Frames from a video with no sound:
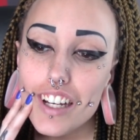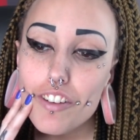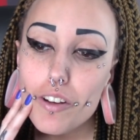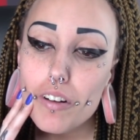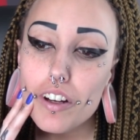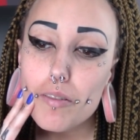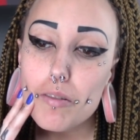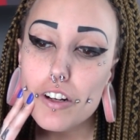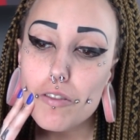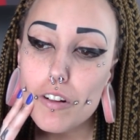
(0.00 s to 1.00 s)
If you wear them
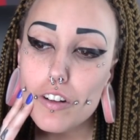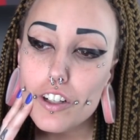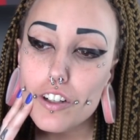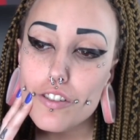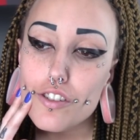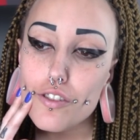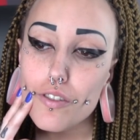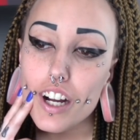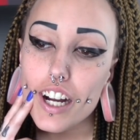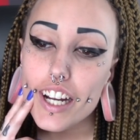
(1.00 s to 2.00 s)
on a roller coaster
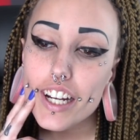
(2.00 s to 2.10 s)
ride,